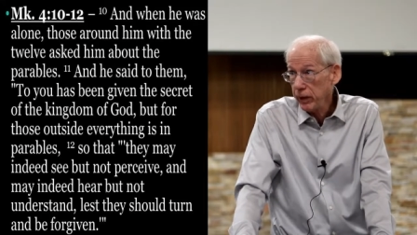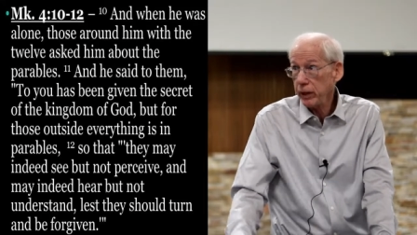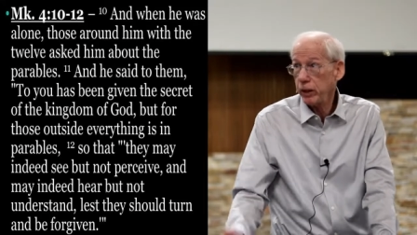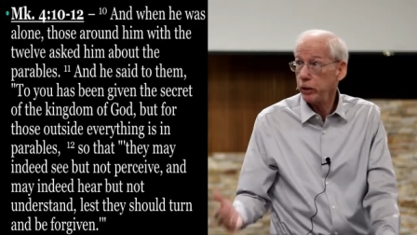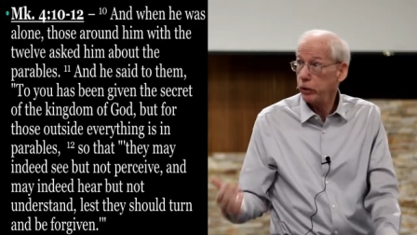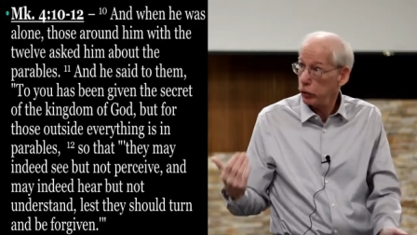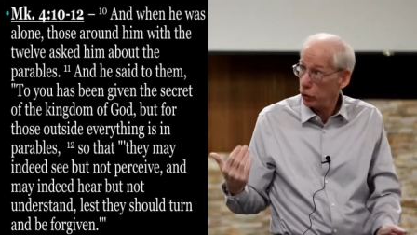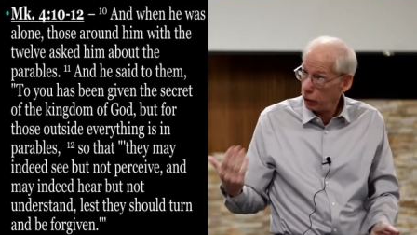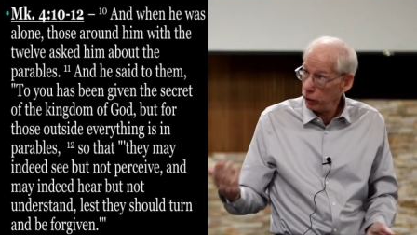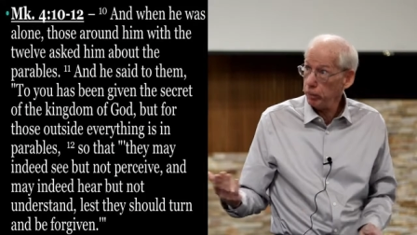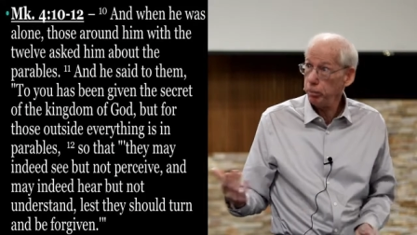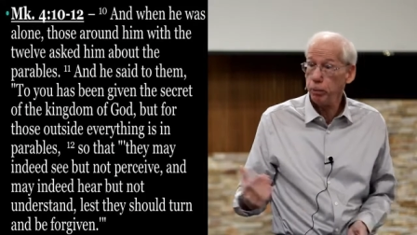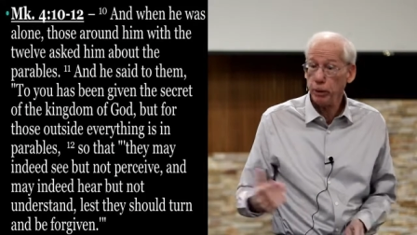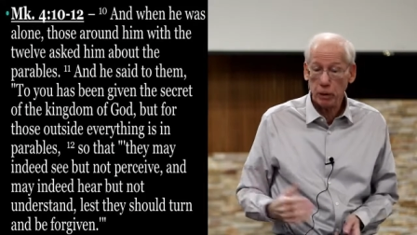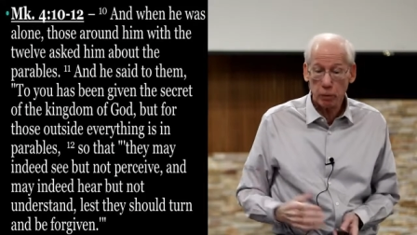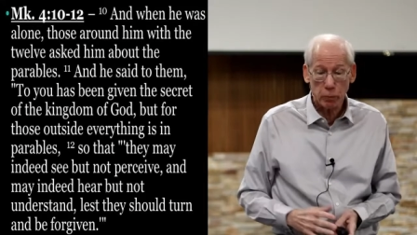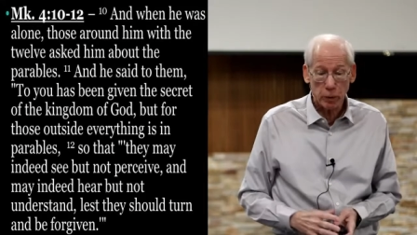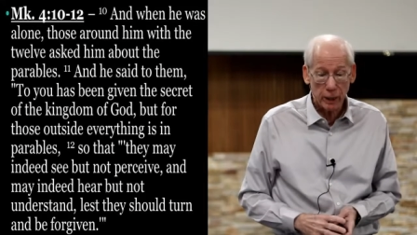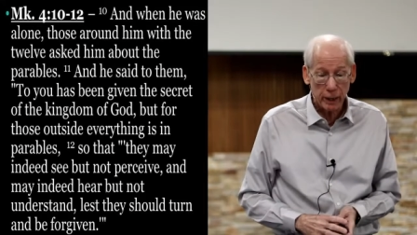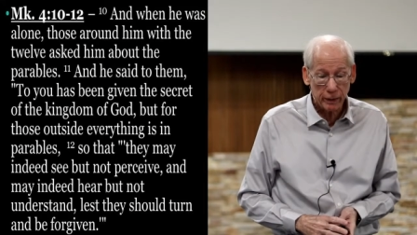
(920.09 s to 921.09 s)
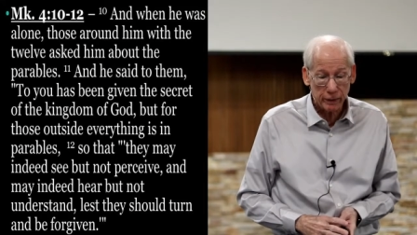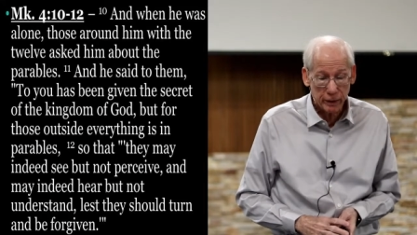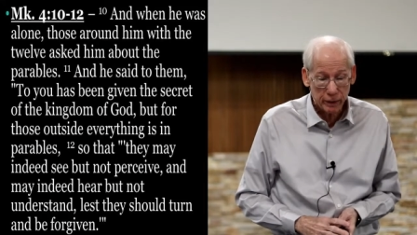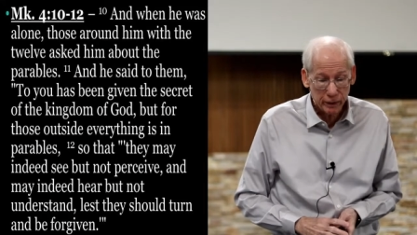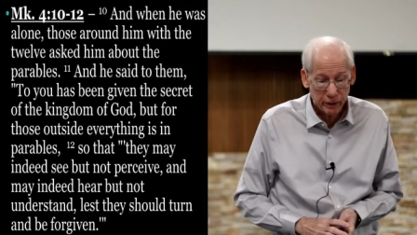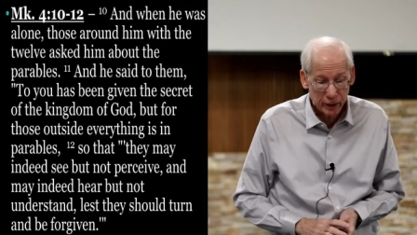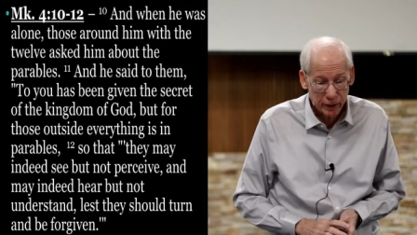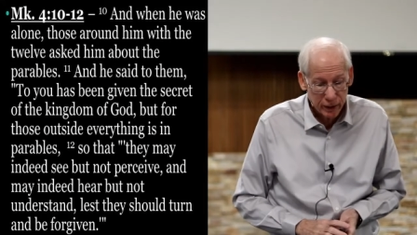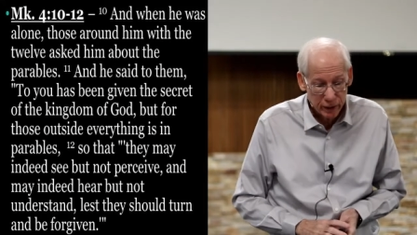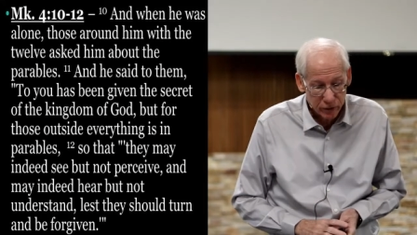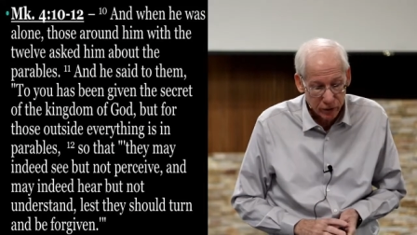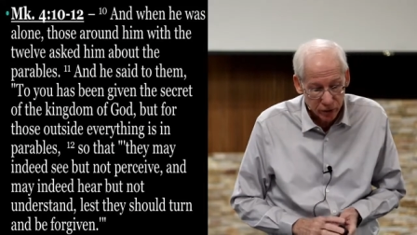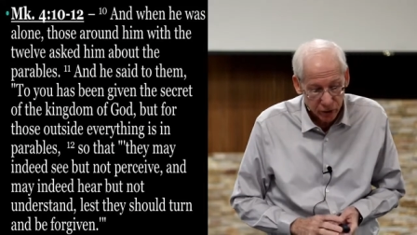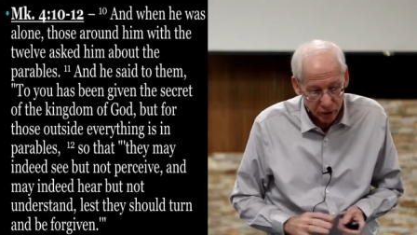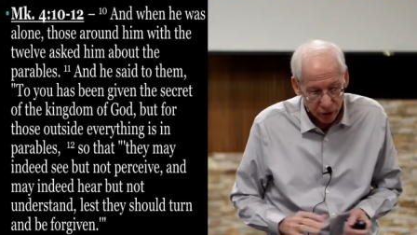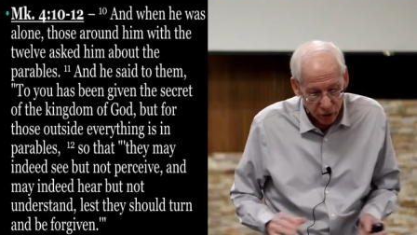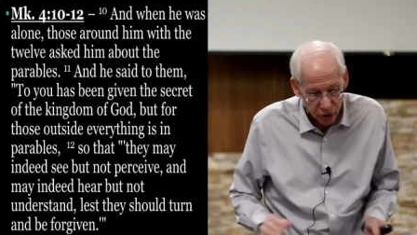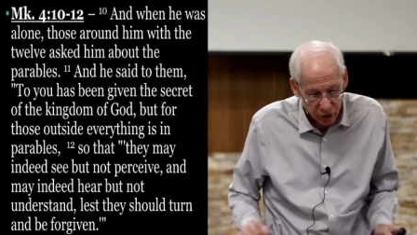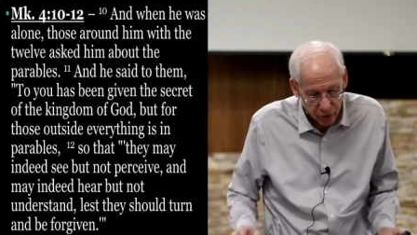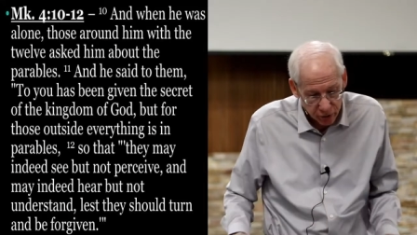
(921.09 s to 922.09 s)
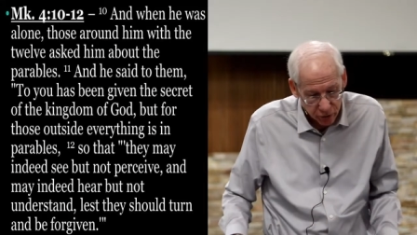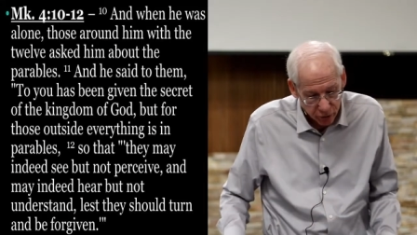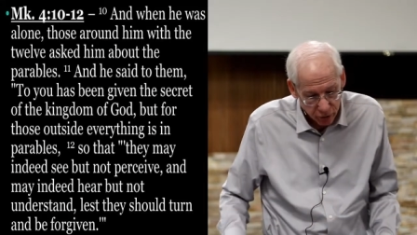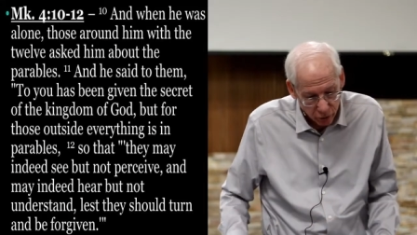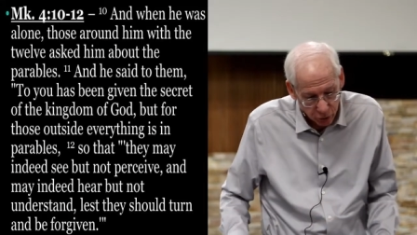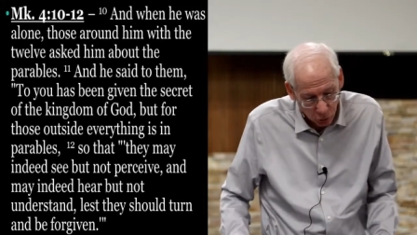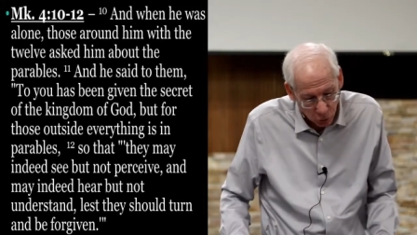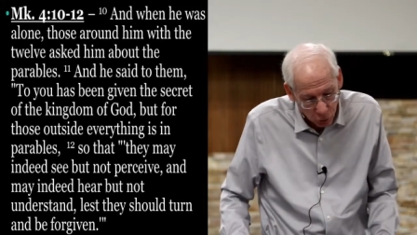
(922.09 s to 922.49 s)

They could be read to teach that Jesus